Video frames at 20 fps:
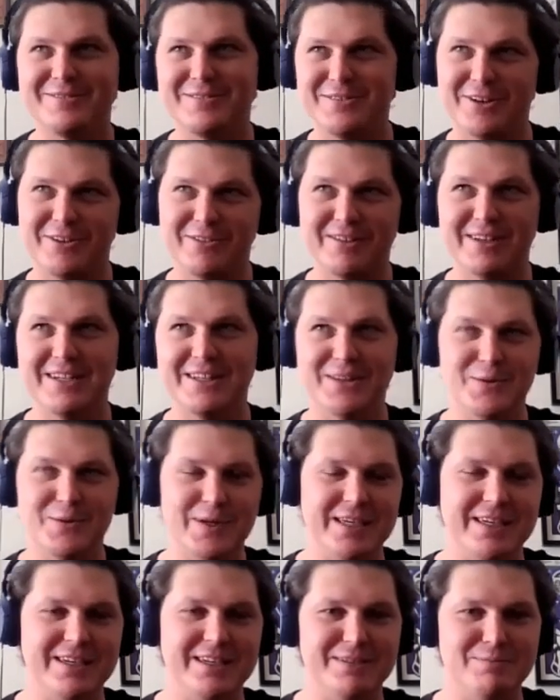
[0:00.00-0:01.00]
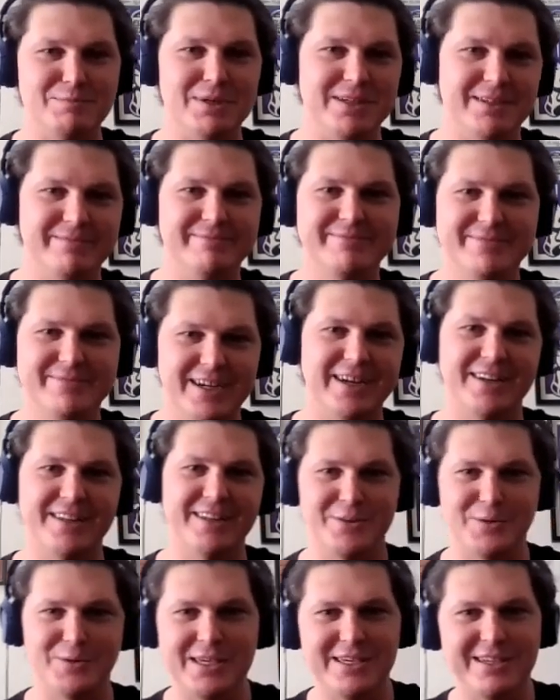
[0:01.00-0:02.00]
Not really the weekend, but kind
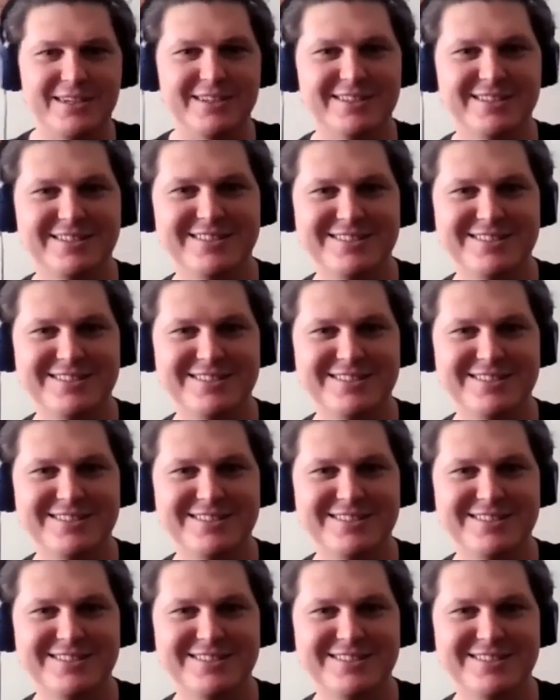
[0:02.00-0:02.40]
of the weekend.